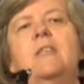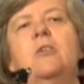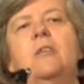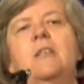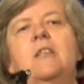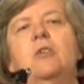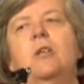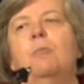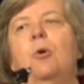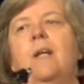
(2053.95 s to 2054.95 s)
started to
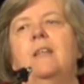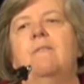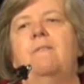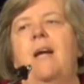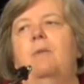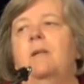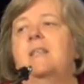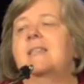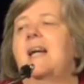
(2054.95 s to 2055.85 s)
look more at the families,